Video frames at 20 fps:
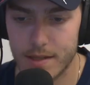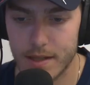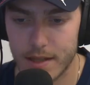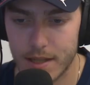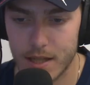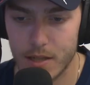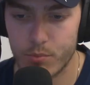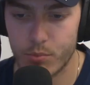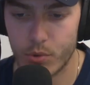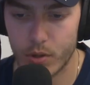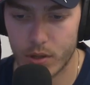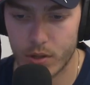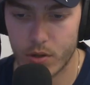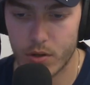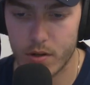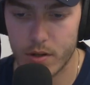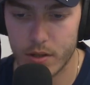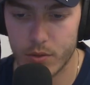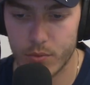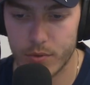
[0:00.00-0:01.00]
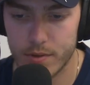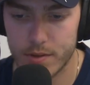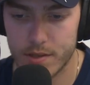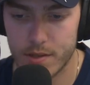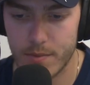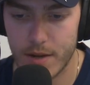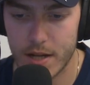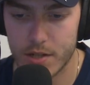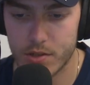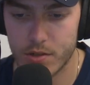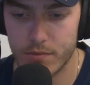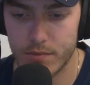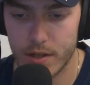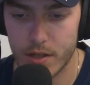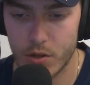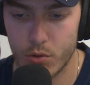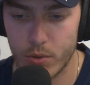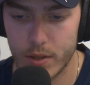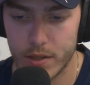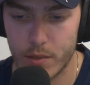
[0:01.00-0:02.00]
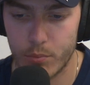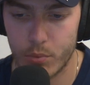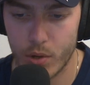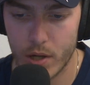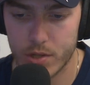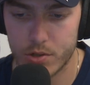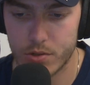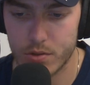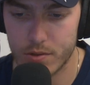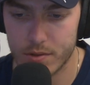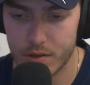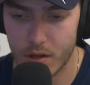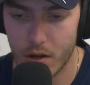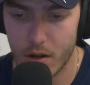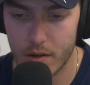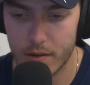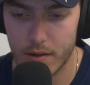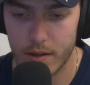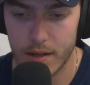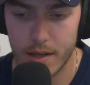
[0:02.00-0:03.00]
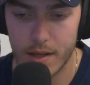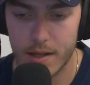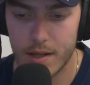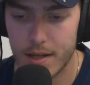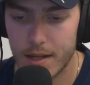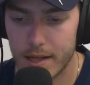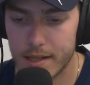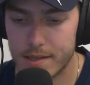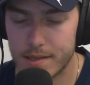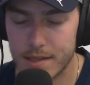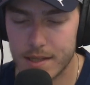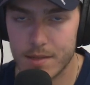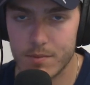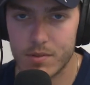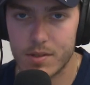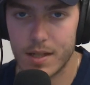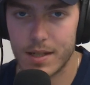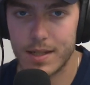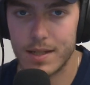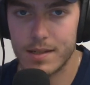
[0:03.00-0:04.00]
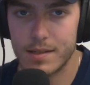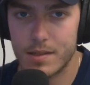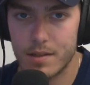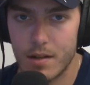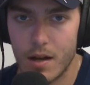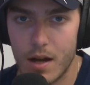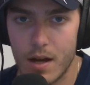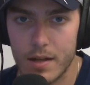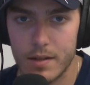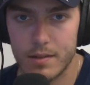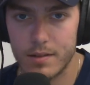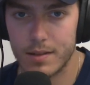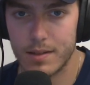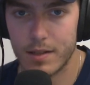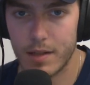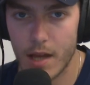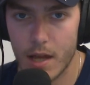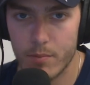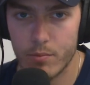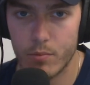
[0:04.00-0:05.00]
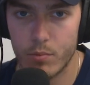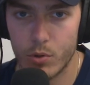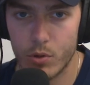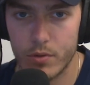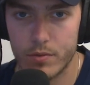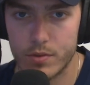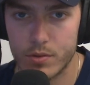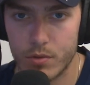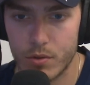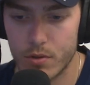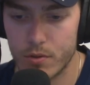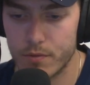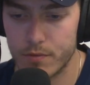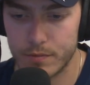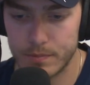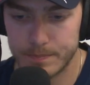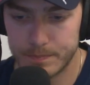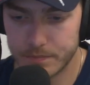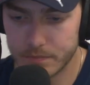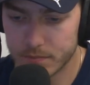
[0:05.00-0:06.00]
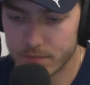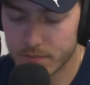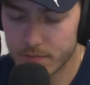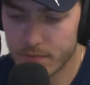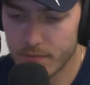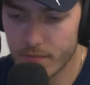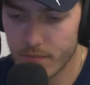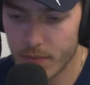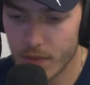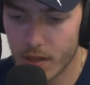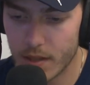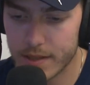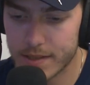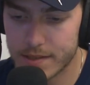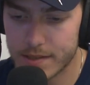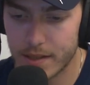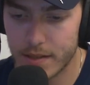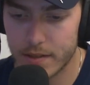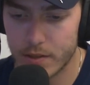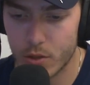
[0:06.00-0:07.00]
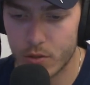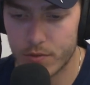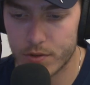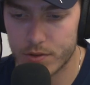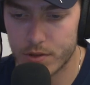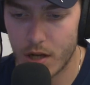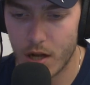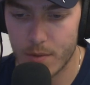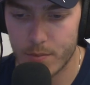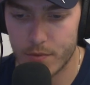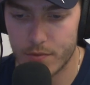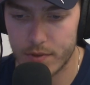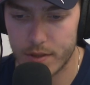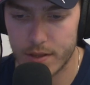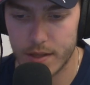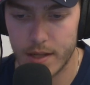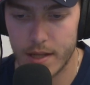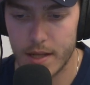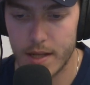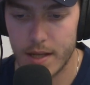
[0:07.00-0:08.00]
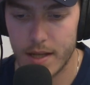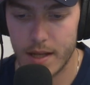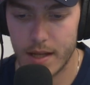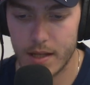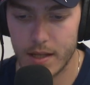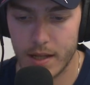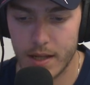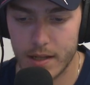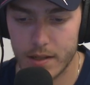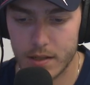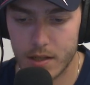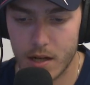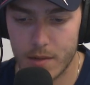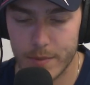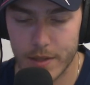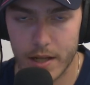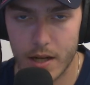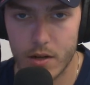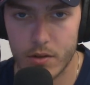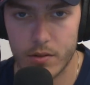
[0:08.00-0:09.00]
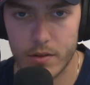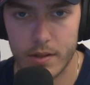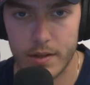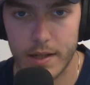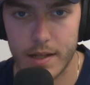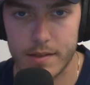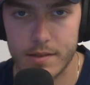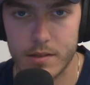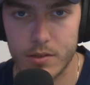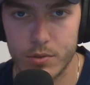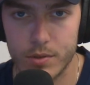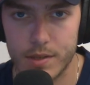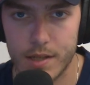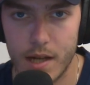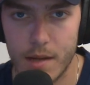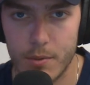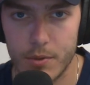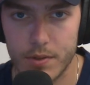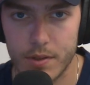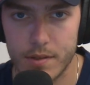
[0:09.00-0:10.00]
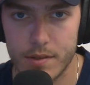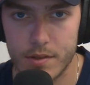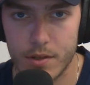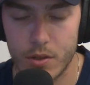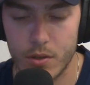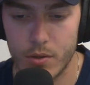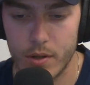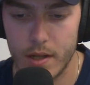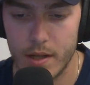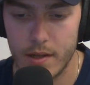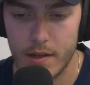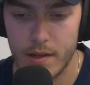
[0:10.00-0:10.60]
that keep recurring with Sebastian Vettel when the pressure is on. It seems that he's not capable of sort of excelling over top of it and coming out against Lewis Hamilton. So,